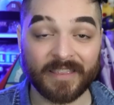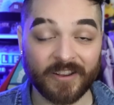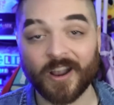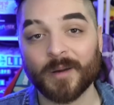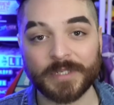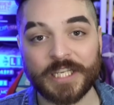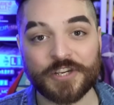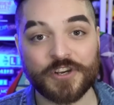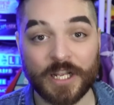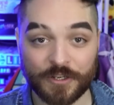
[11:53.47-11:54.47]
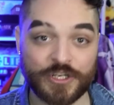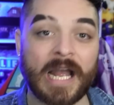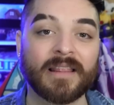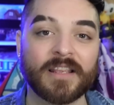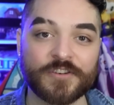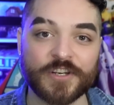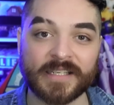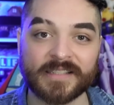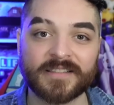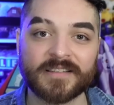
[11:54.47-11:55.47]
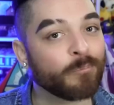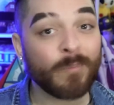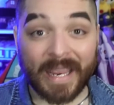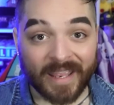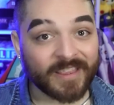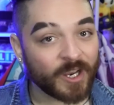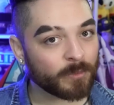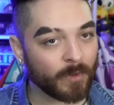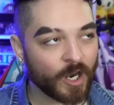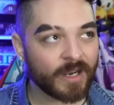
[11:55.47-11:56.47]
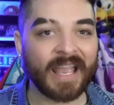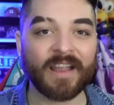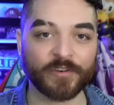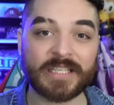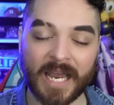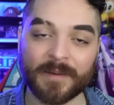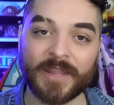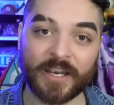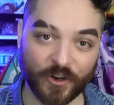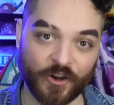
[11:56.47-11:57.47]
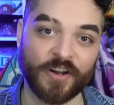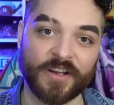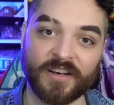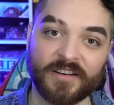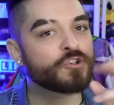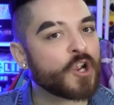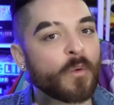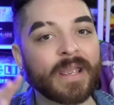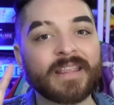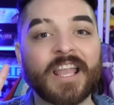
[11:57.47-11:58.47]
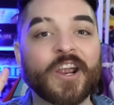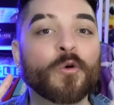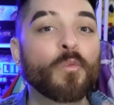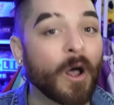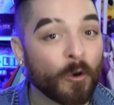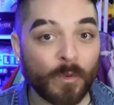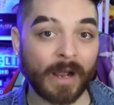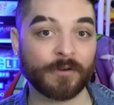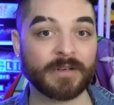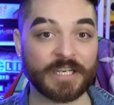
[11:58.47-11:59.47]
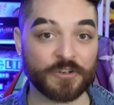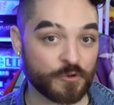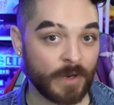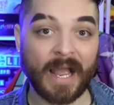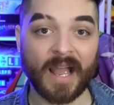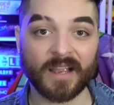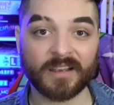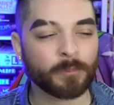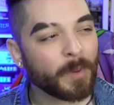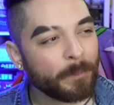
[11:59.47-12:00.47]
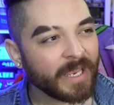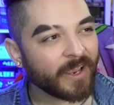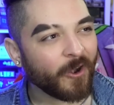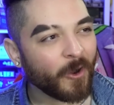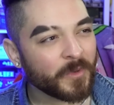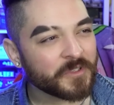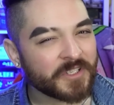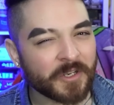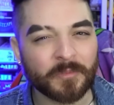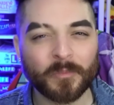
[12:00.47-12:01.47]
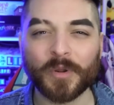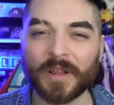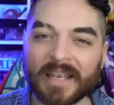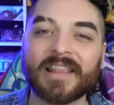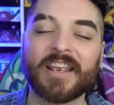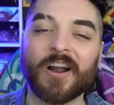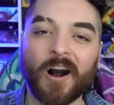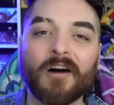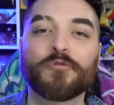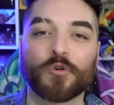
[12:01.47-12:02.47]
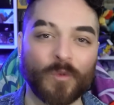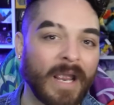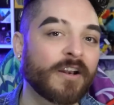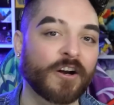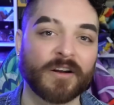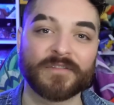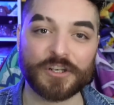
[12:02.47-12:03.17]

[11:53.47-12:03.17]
the competition and challenges, making their mark every time they could, showing their well-rounded drag, but being almost completely off the radar of the